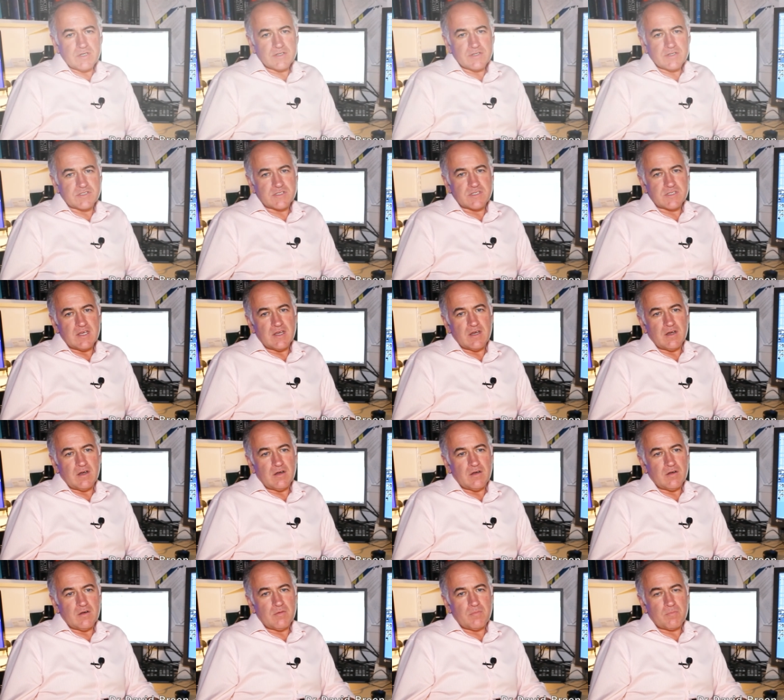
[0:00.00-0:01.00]
does
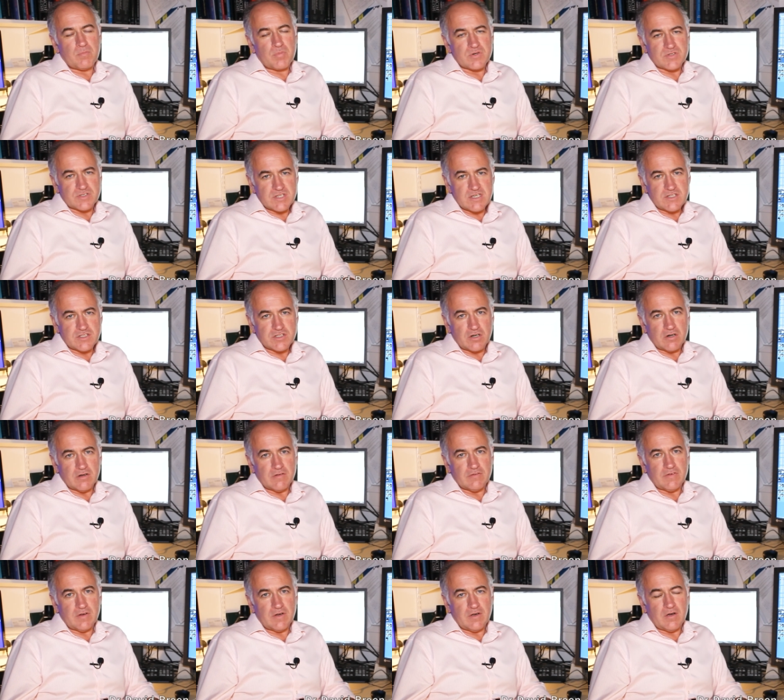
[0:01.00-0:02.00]
the procedure
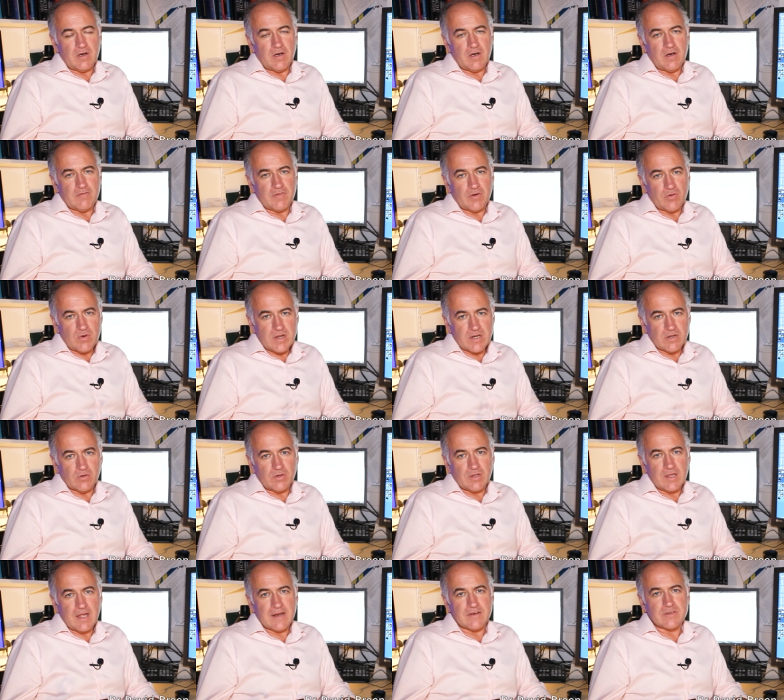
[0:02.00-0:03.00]
of a
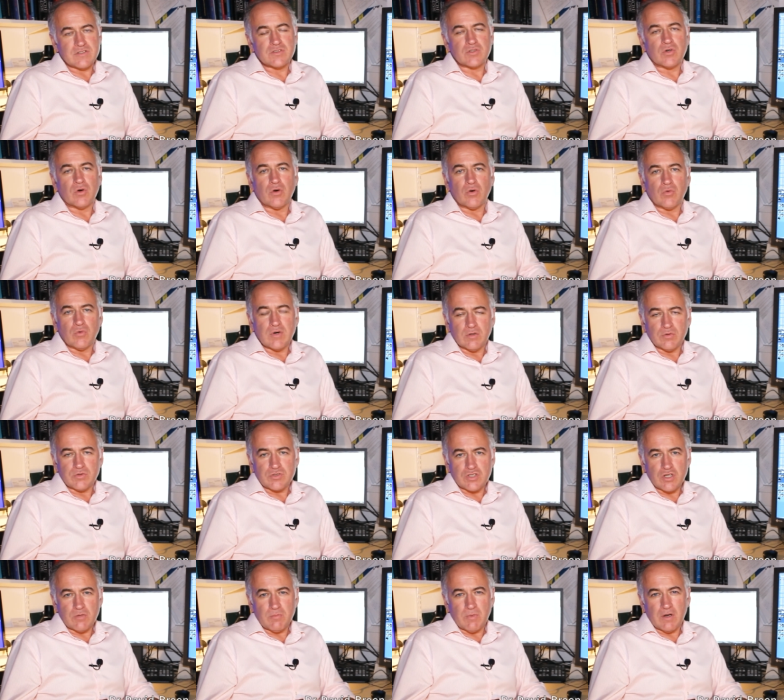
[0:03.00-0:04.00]
renal cancer or a renal
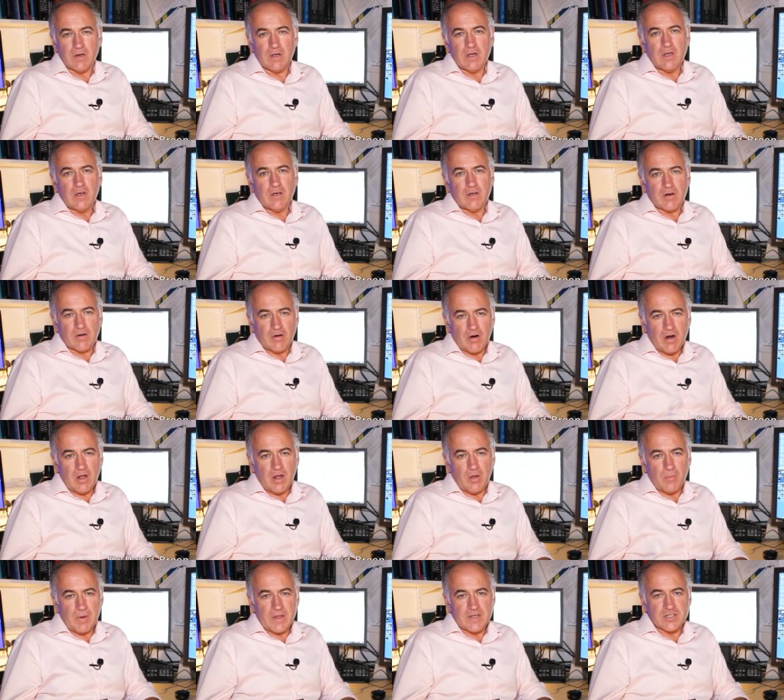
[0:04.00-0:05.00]
tumour
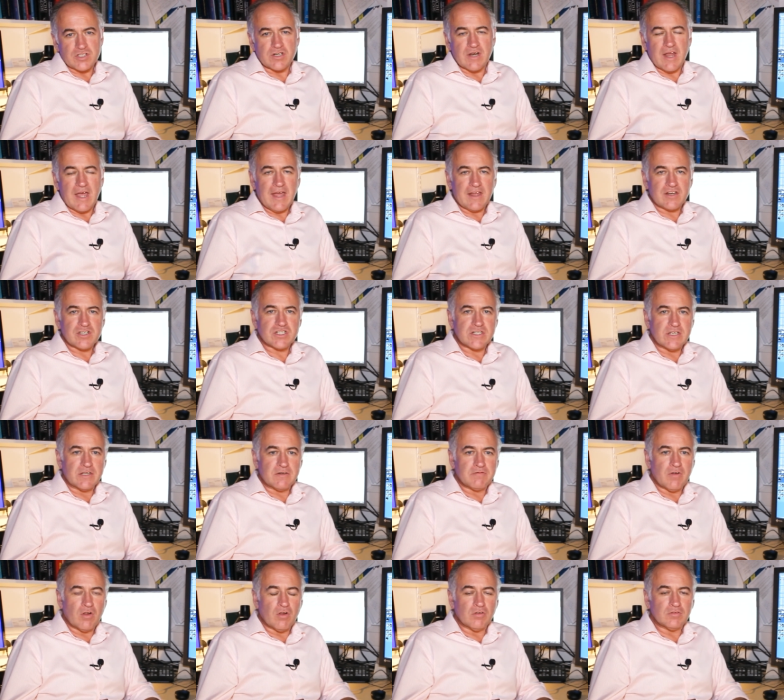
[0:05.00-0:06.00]
cryoablation actually
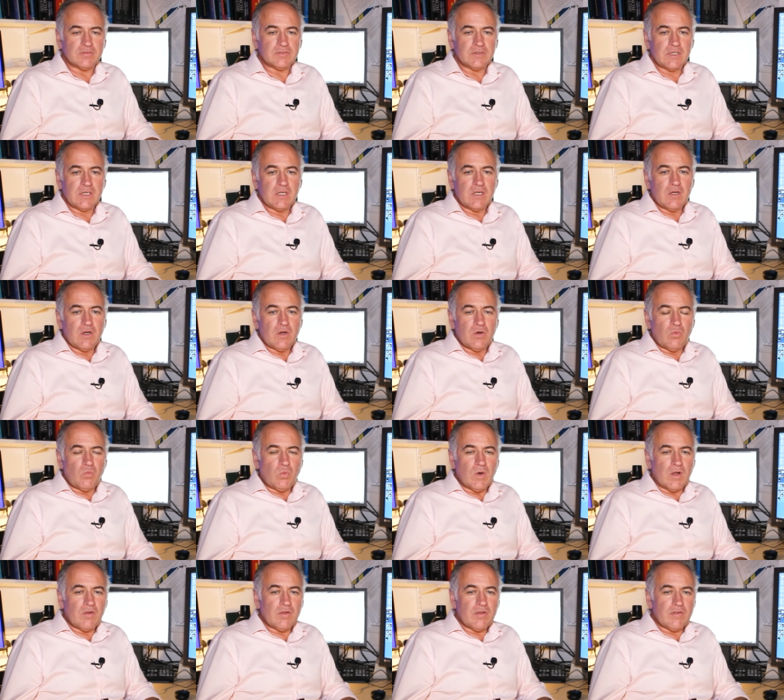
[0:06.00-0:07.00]
involve?
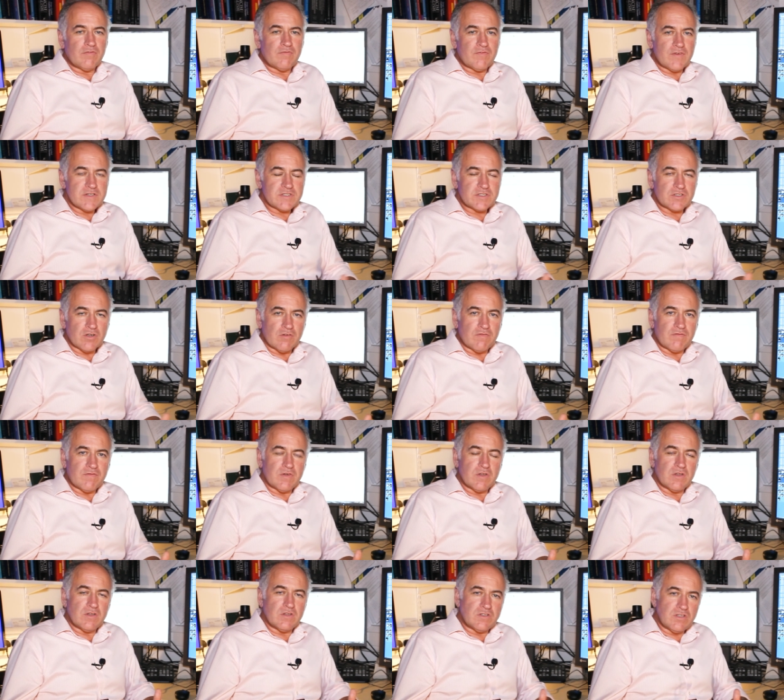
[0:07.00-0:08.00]
Well, first off,
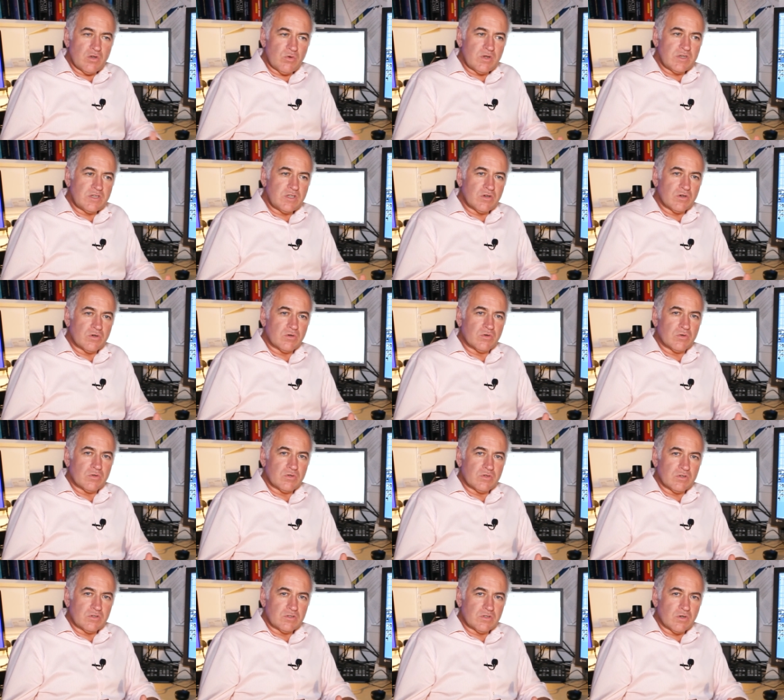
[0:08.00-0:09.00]
you and your
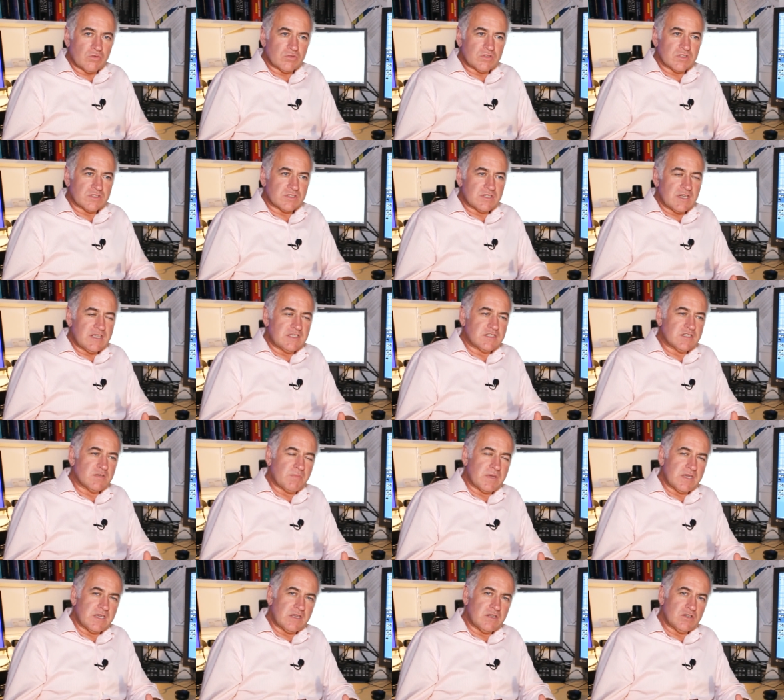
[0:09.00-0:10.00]
doctors need to
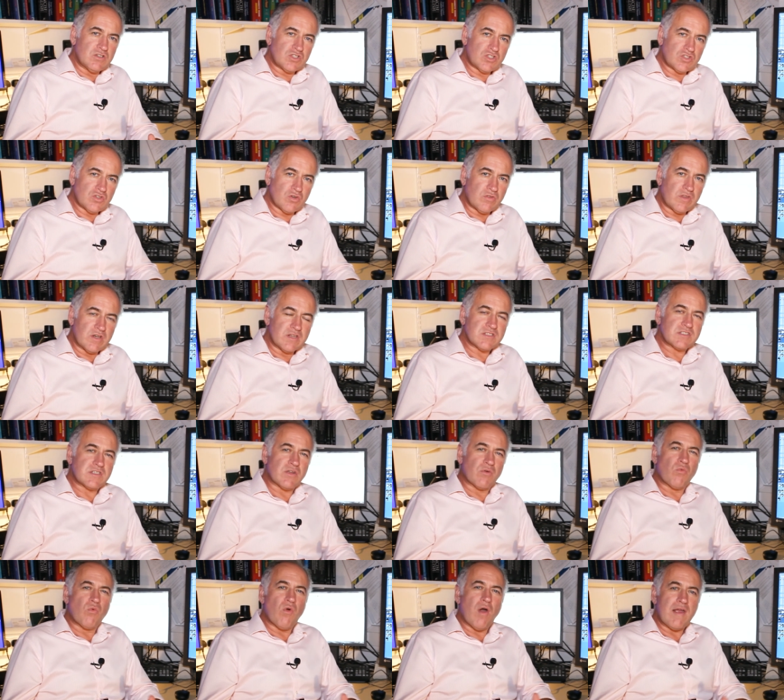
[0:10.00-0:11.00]
be sure that it's
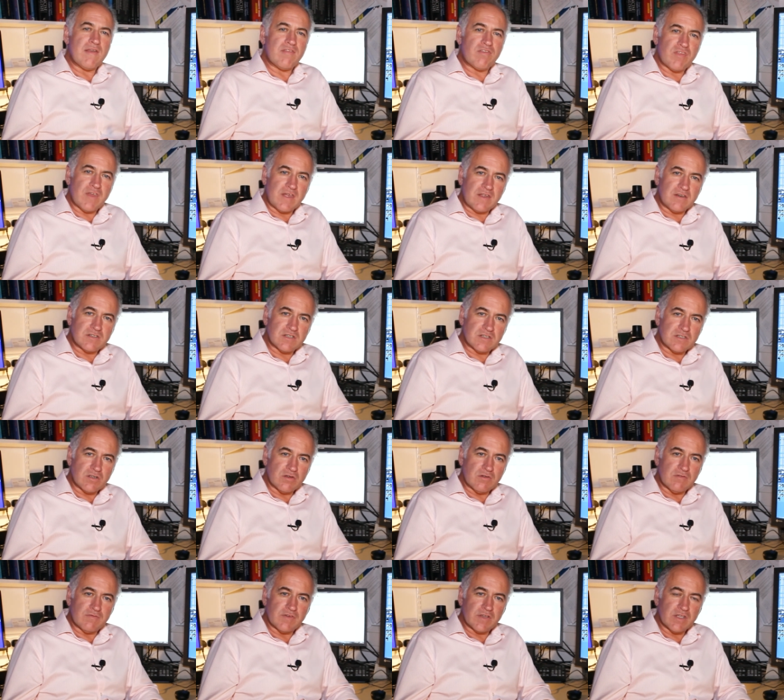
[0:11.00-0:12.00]
the right thing to
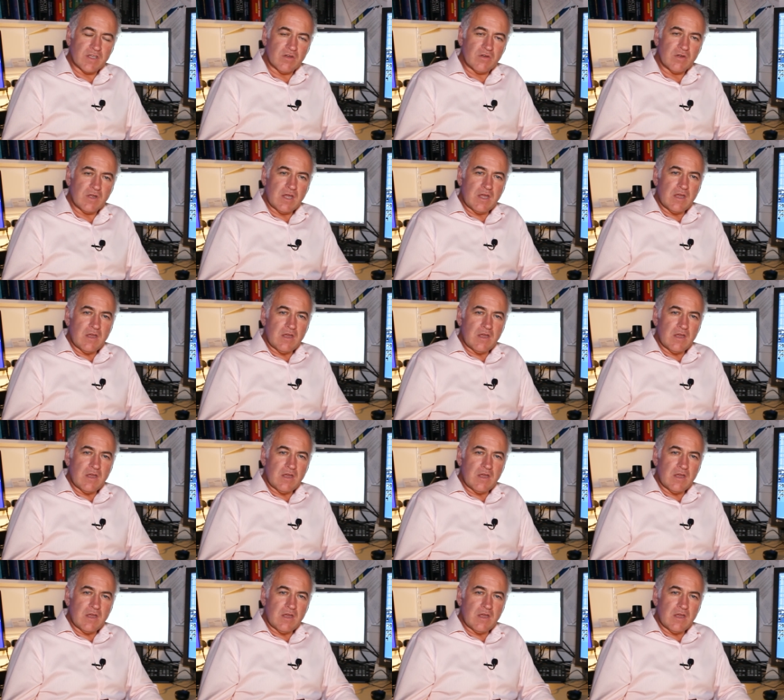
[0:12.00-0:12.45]
do for you.